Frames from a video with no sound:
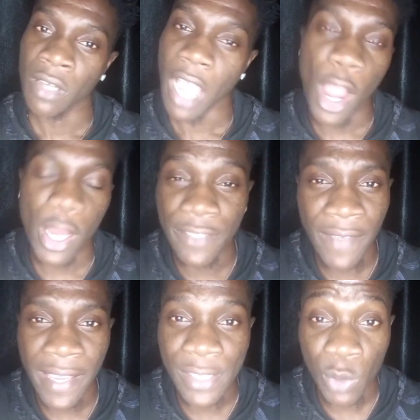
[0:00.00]
Our
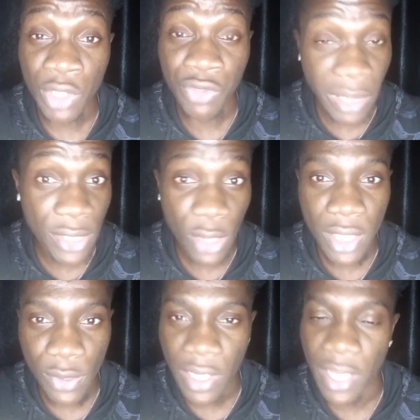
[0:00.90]
defense was really
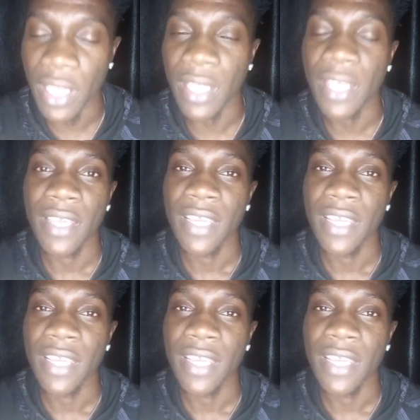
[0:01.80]
solid today.